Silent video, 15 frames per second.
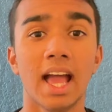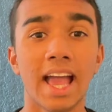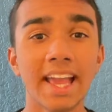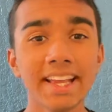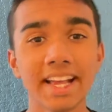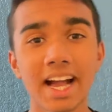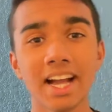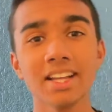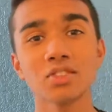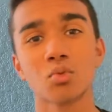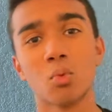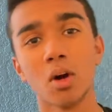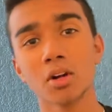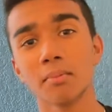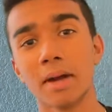Hey guys,
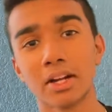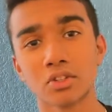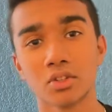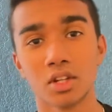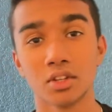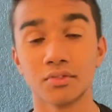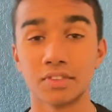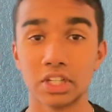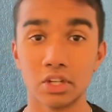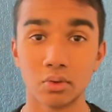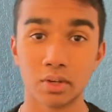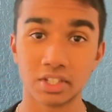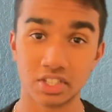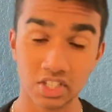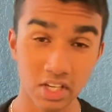welcome back to another
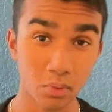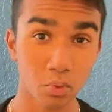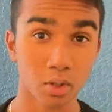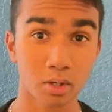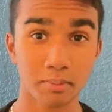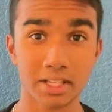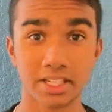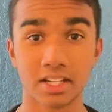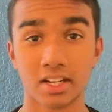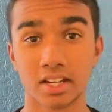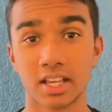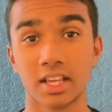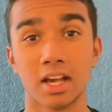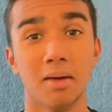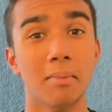video, and today we're going to be
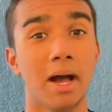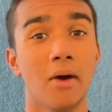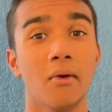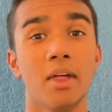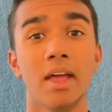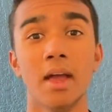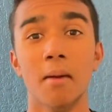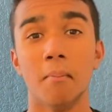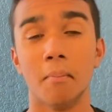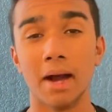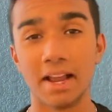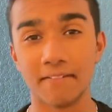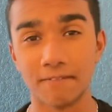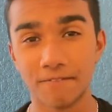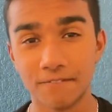talking about
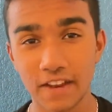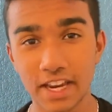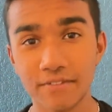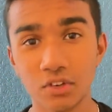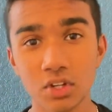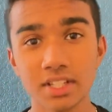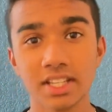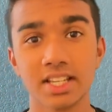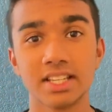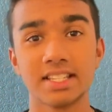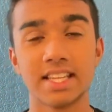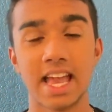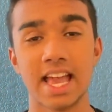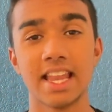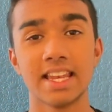my favorite
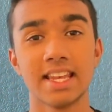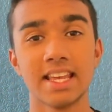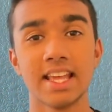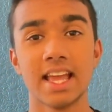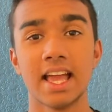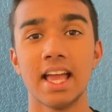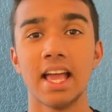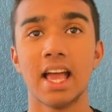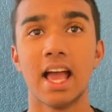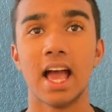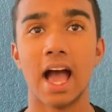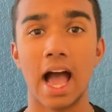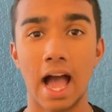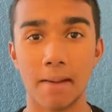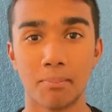10
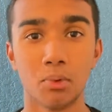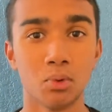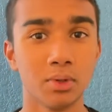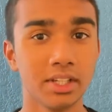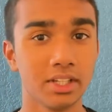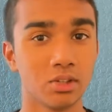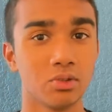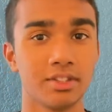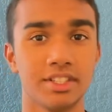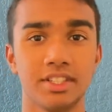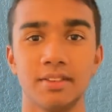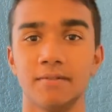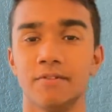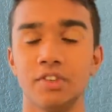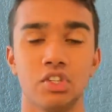Apple
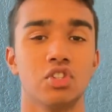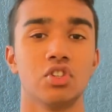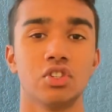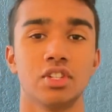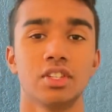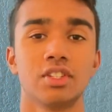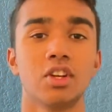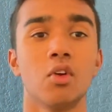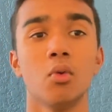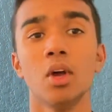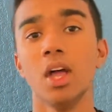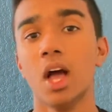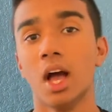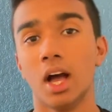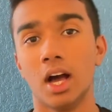ecosystem features. So
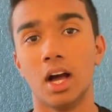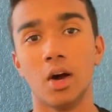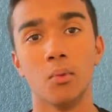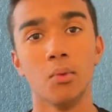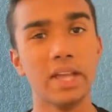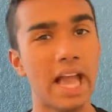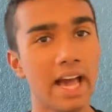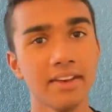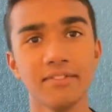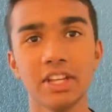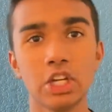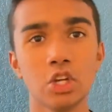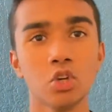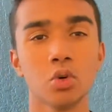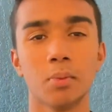we had a
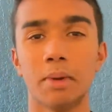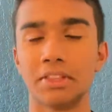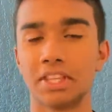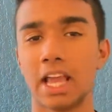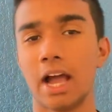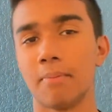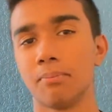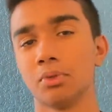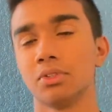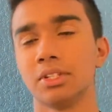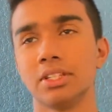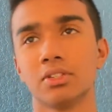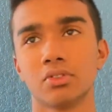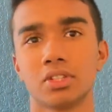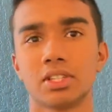video about the Apple
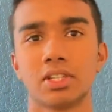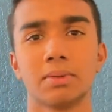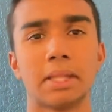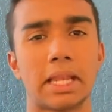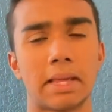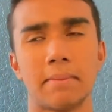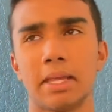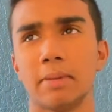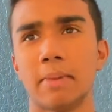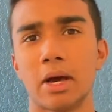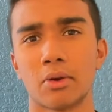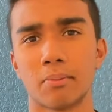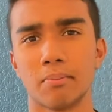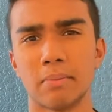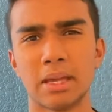ecosystem that I made
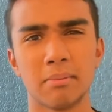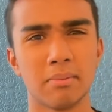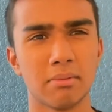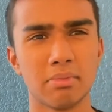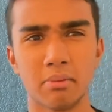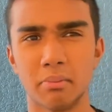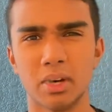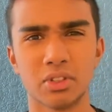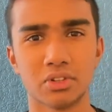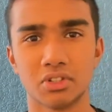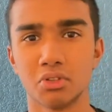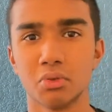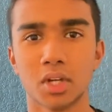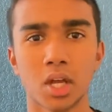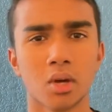about maybe a month or
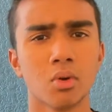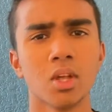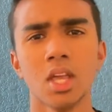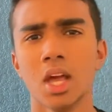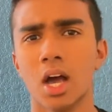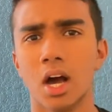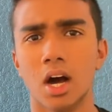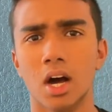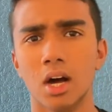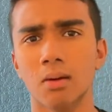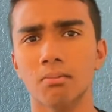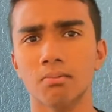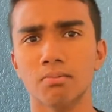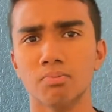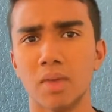two ago.
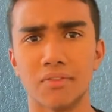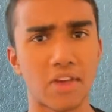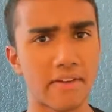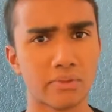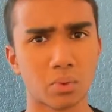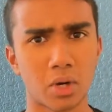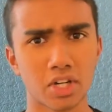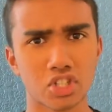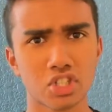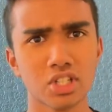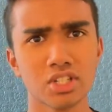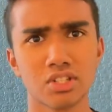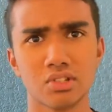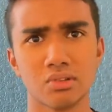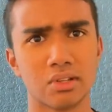If you haven't watched
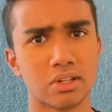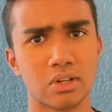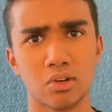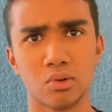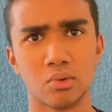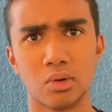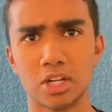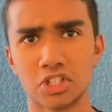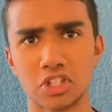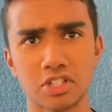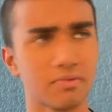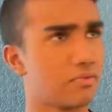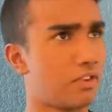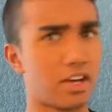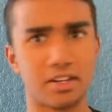it, you can go watch
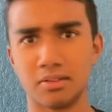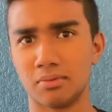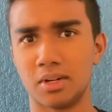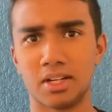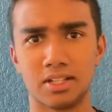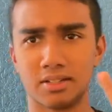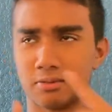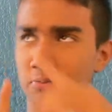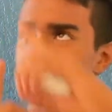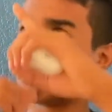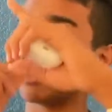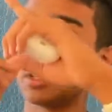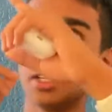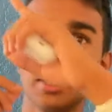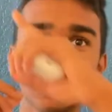it, find it right
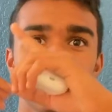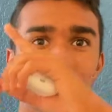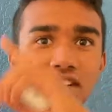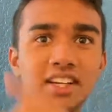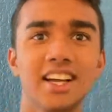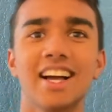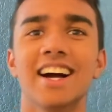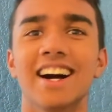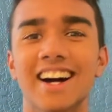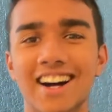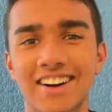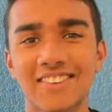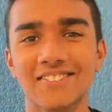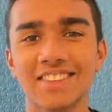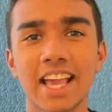here.
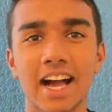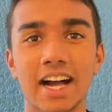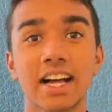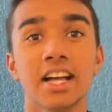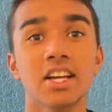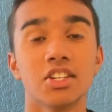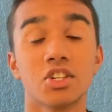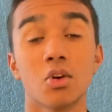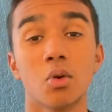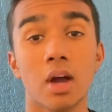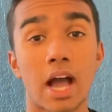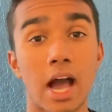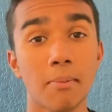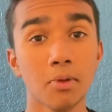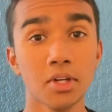So
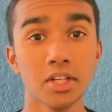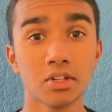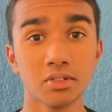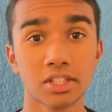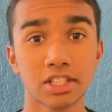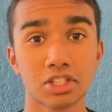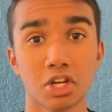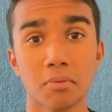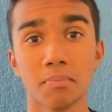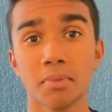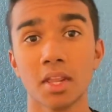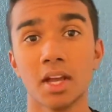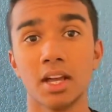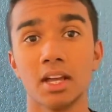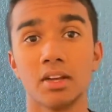Apple ecosystem,
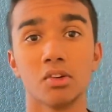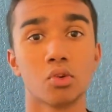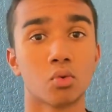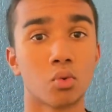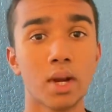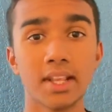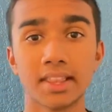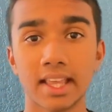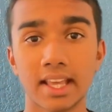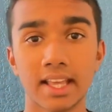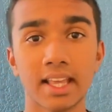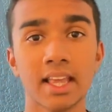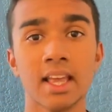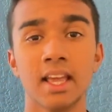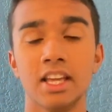great
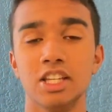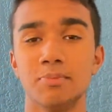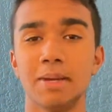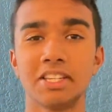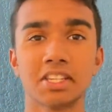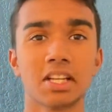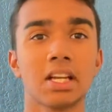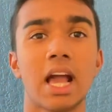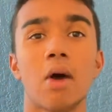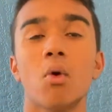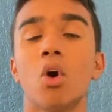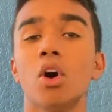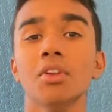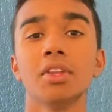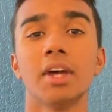thing. It's basically how
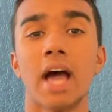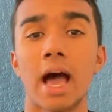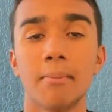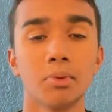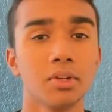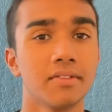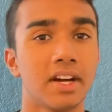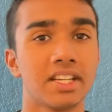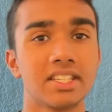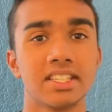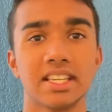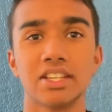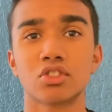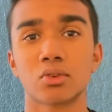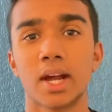all the Apple devices
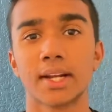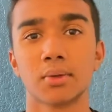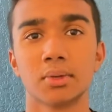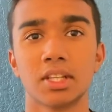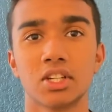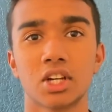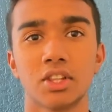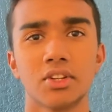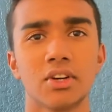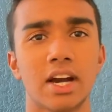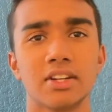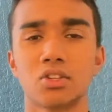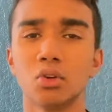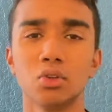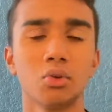interact with each other. I
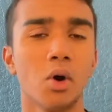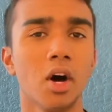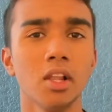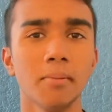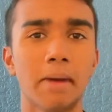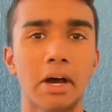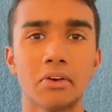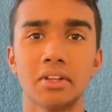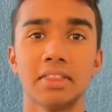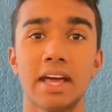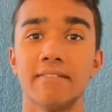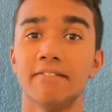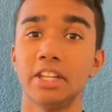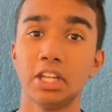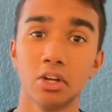told you all about it in
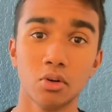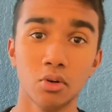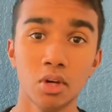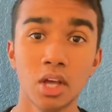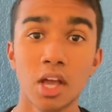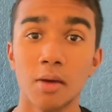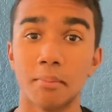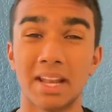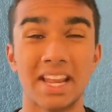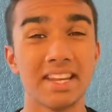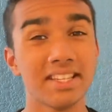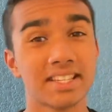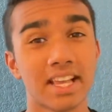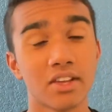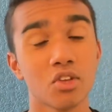that video, but I
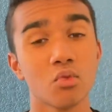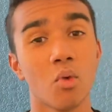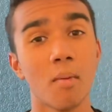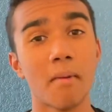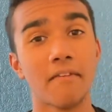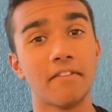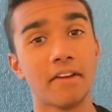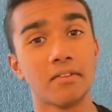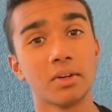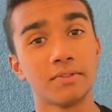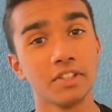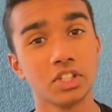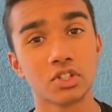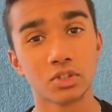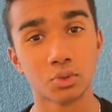didn't tell you what my favorite
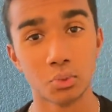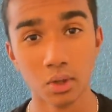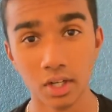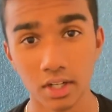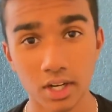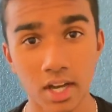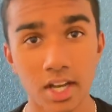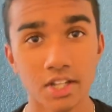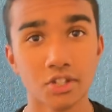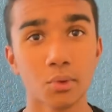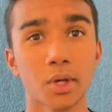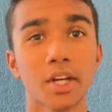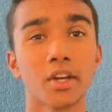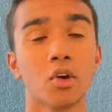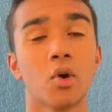features were. So
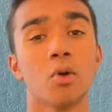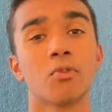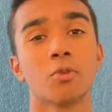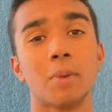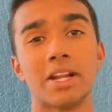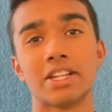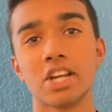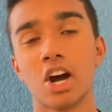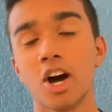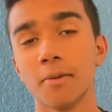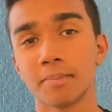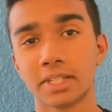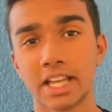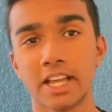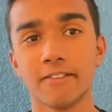we're going to go over my
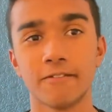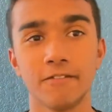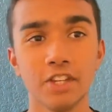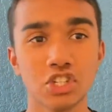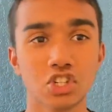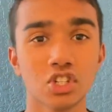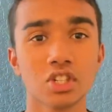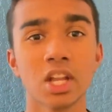top 10 features